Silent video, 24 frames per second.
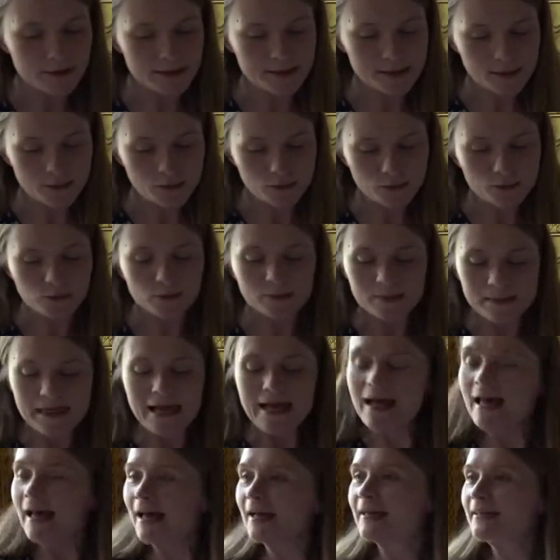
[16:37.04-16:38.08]
his troops.
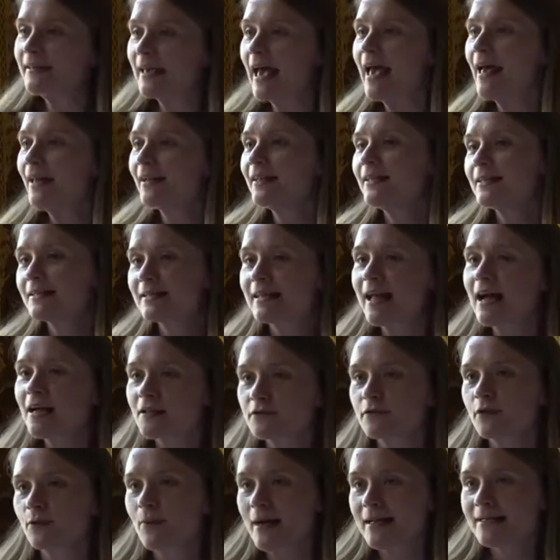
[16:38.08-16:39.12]
Again, his
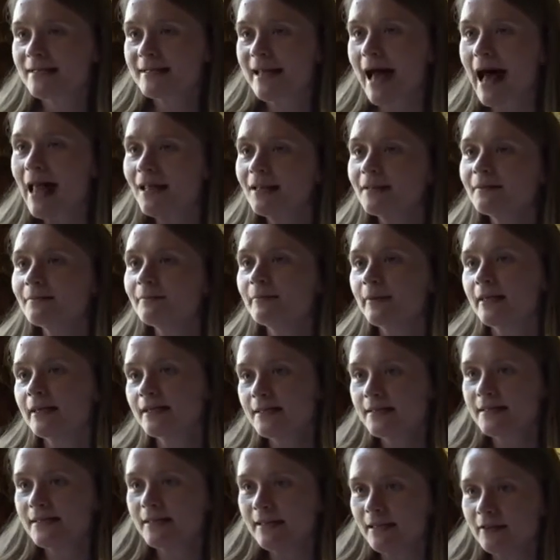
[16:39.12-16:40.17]
last request to Allenby
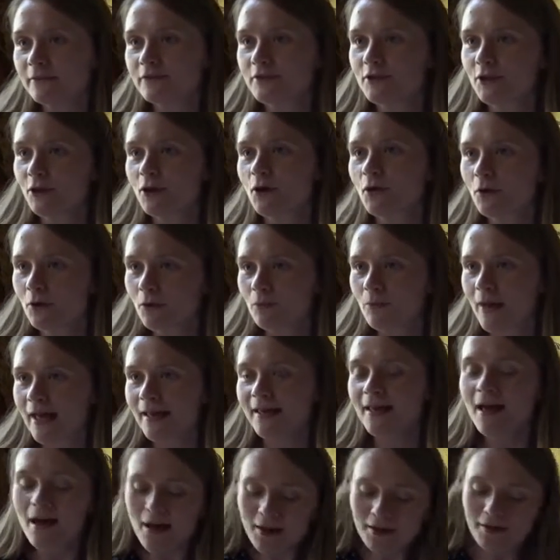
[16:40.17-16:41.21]
is leave to go
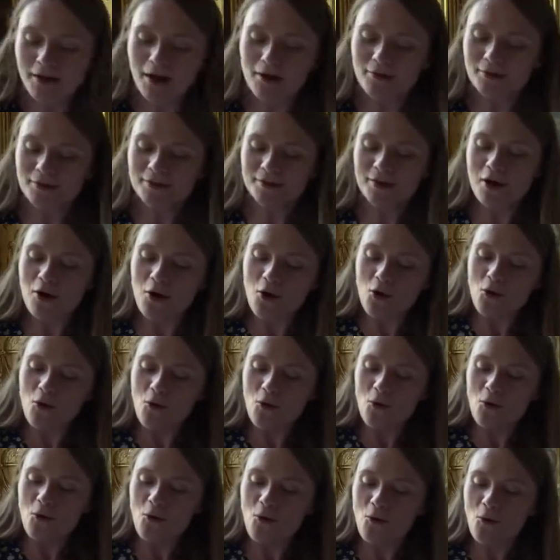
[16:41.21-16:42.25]
away. Lawrence
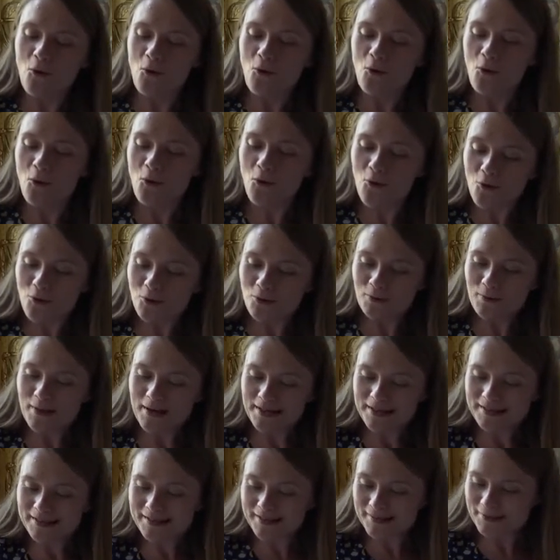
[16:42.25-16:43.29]

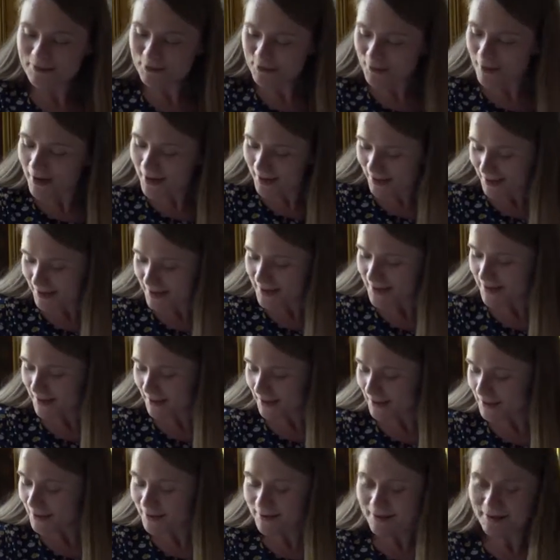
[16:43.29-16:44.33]
always tries
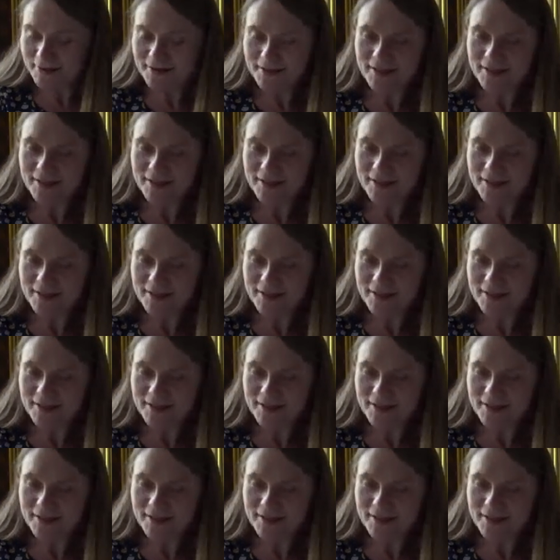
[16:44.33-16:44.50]
to